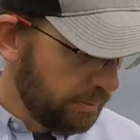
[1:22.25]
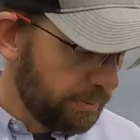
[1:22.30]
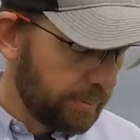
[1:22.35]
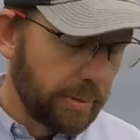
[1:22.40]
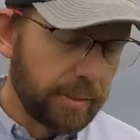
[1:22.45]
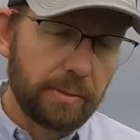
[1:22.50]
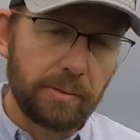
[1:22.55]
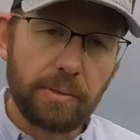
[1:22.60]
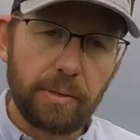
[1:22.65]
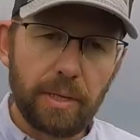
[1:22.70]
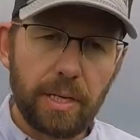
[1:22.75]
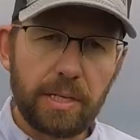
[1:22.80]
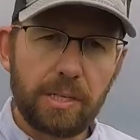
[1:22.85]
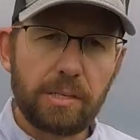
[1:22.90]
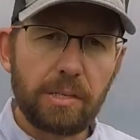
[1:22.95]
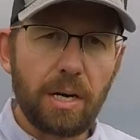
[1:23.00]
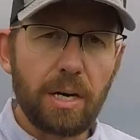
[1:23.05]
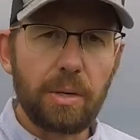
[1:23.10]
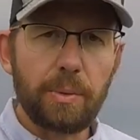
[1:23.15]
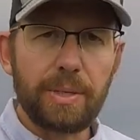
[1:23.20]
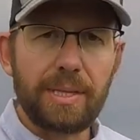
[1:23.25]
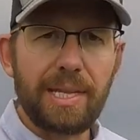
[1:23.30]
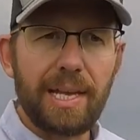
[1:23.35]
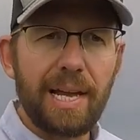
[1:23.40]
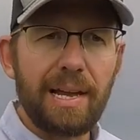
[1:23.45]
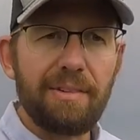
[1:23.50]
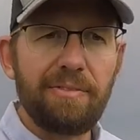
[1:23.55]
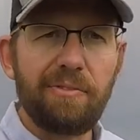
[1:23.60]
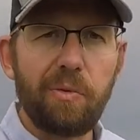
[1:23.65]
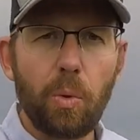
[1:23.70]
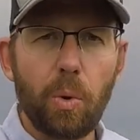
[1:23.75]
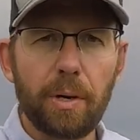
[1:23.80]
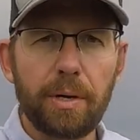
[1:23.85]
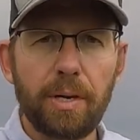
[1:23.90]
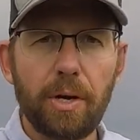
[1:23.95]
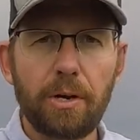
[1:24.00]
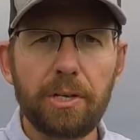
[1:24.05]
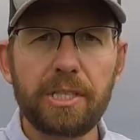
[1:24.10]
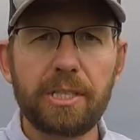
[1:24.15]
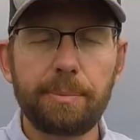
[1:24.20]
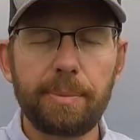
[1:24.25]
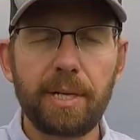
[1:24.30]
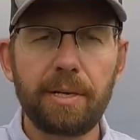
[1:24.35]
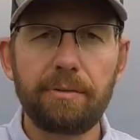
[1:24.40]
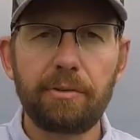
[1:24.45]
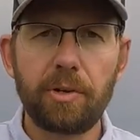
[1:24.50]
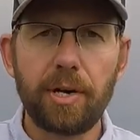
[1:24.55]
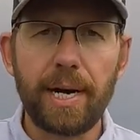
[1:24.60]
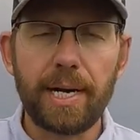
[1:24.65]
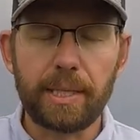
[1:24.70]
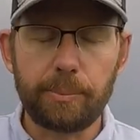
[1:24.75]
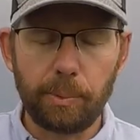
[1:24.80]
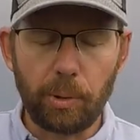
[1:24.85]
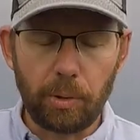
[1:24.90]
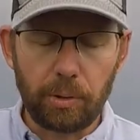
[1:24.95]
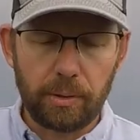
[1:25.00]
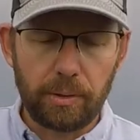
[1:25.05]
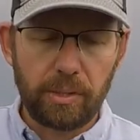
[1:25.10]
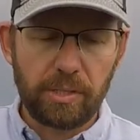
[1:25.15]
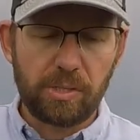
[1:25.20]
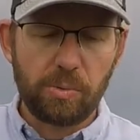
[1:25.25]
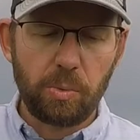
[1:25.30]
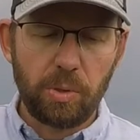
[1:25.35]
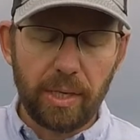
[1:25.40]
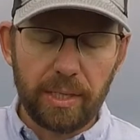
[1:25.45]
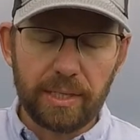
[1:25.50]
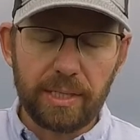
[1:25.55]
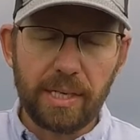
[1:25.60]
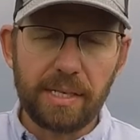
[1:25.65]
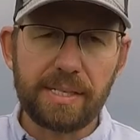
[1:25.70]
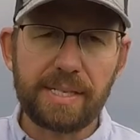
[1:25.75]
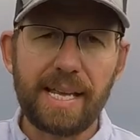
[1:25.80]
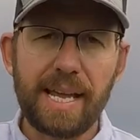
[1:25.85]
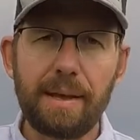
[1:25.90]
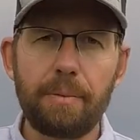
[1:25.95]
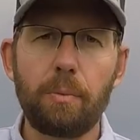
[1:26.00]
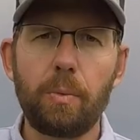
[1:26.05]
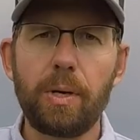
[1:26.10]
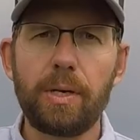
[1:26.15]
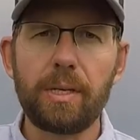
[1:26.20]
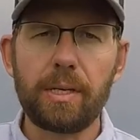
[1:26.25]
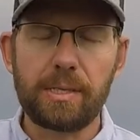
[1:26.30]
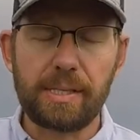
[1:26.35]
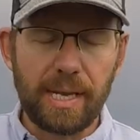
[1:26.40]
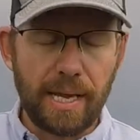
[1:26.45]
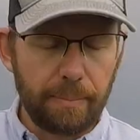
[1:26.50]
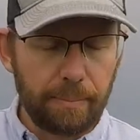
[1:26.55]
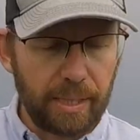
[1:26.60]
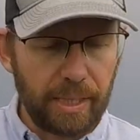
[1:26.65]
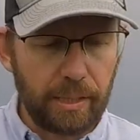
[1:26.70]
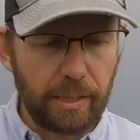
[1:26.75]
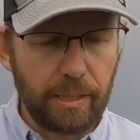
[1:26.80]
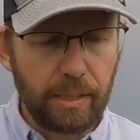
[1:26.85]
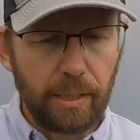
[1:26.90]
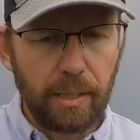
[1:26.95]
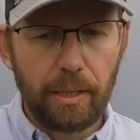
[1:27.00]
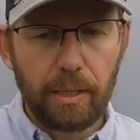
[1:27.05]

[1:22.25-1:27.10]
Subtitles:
But let's start with that 4 nodes above cracked boll. So what does that mean?